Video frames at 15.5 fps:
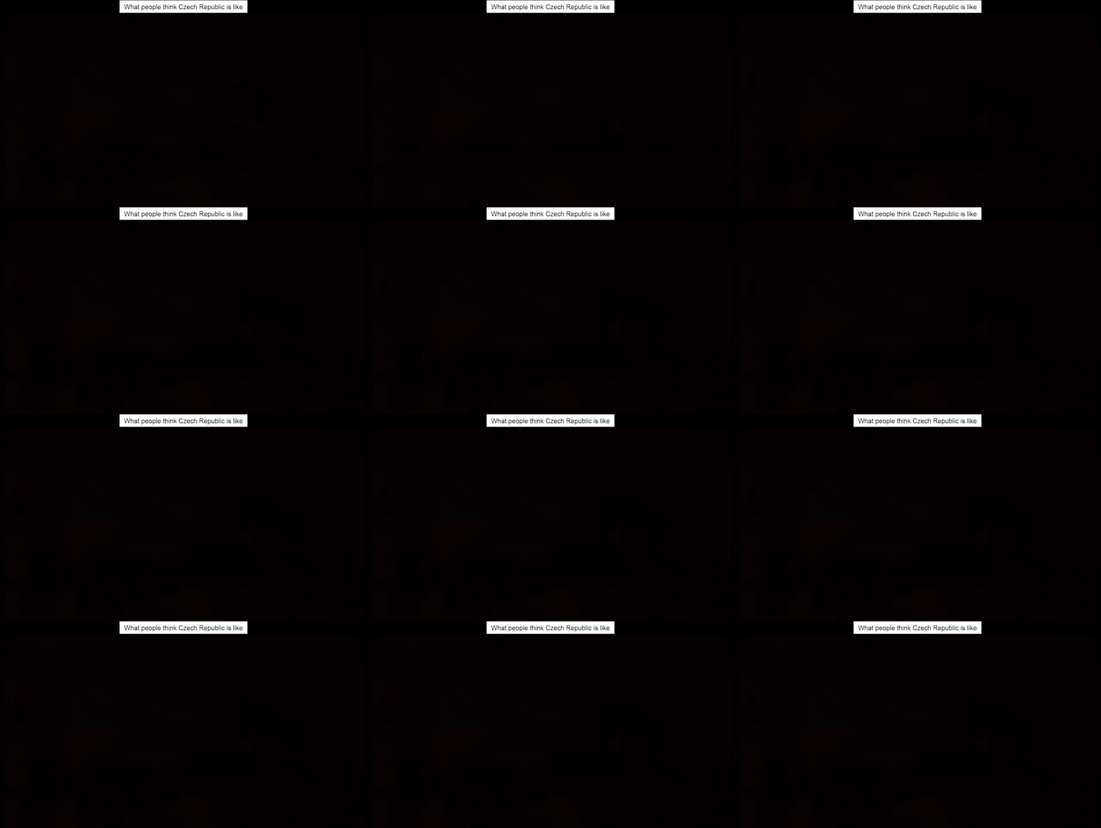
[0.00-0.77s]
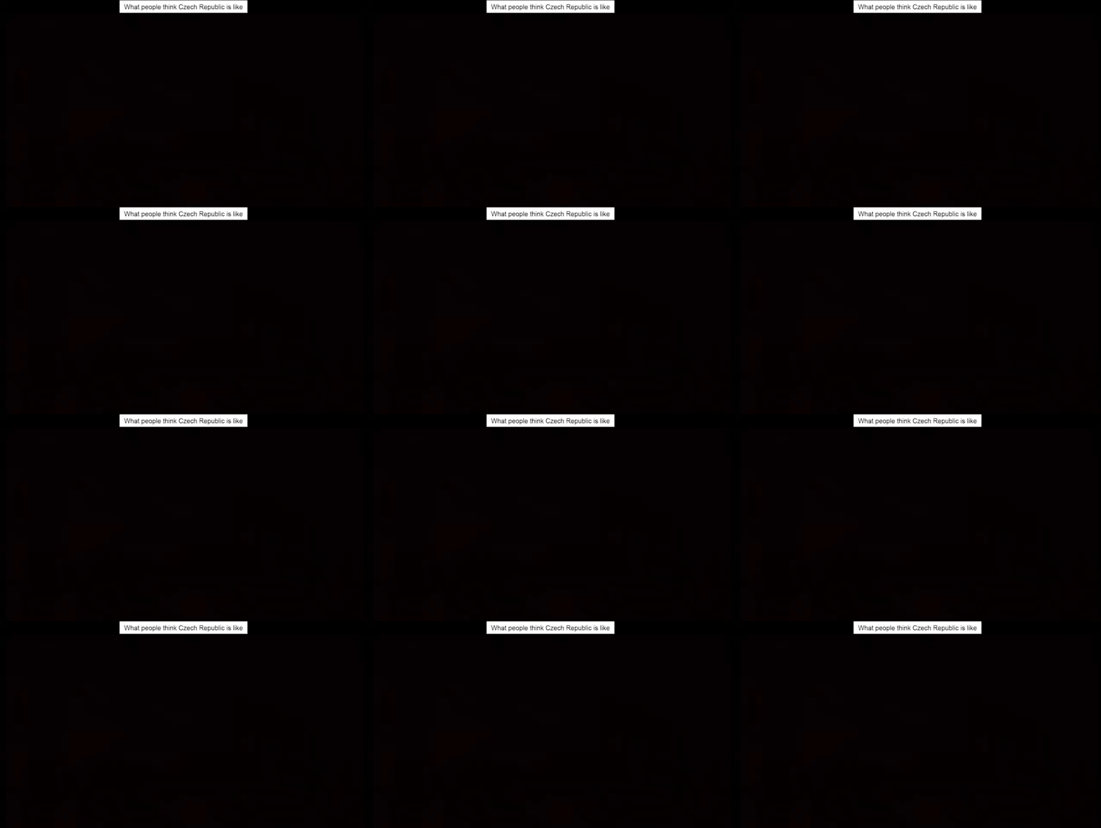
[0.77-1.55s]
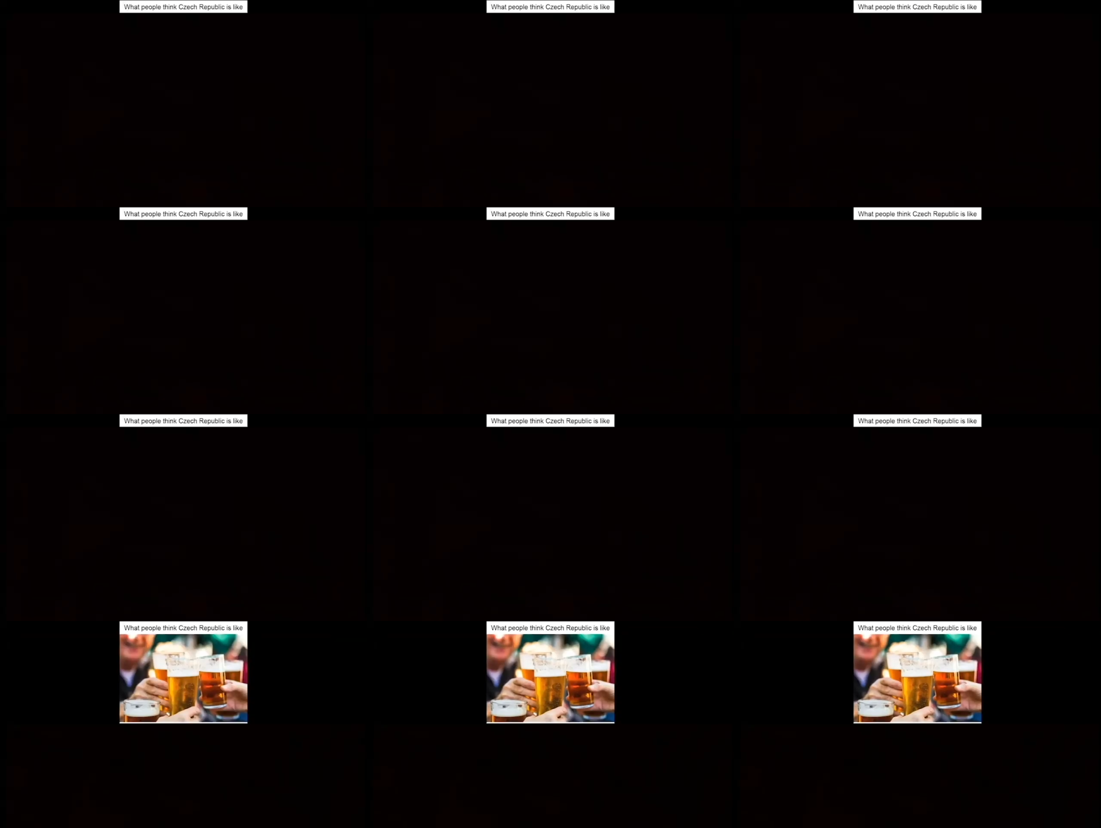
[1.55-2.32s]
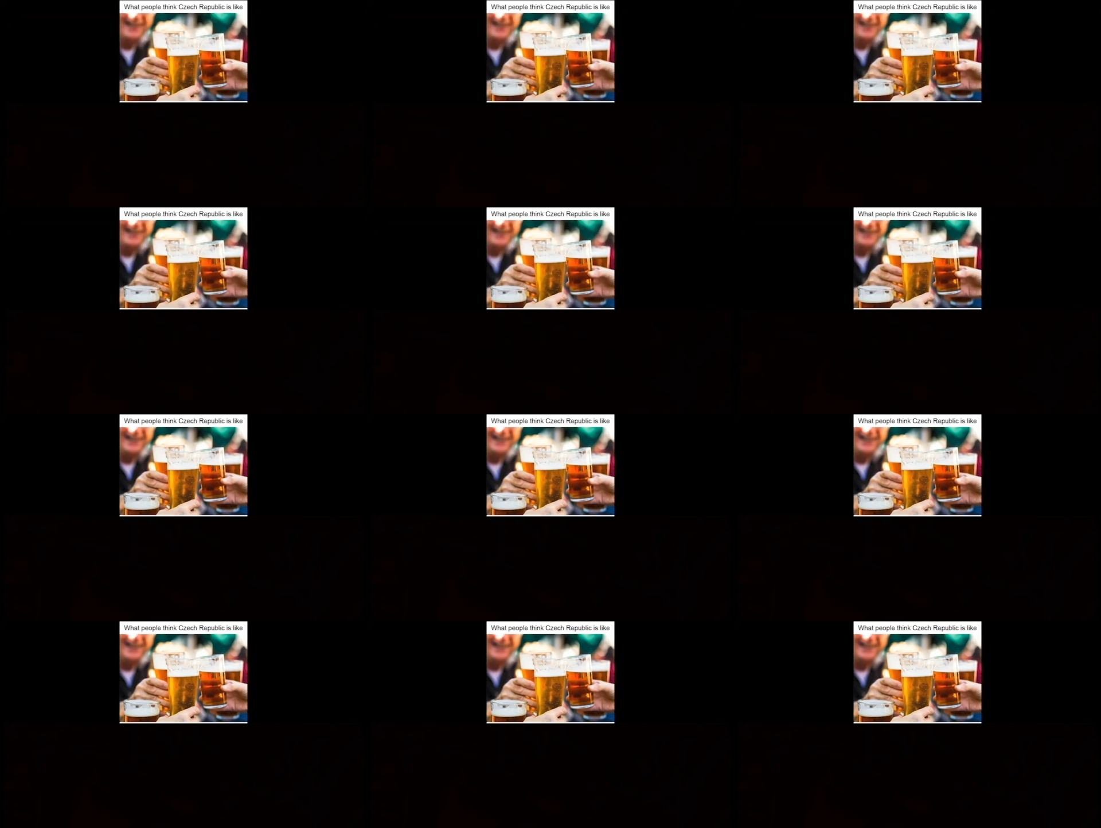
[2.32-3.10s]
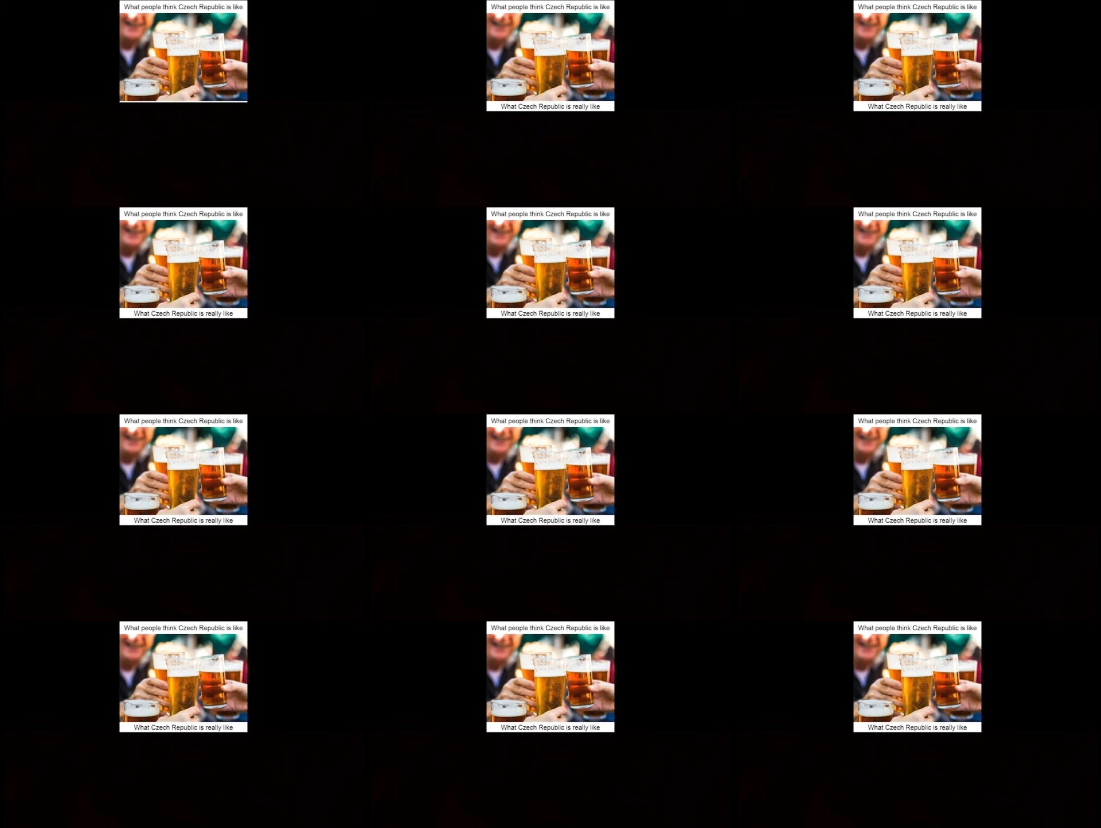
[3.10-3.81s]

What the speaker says: Nobody's mouth can be seen.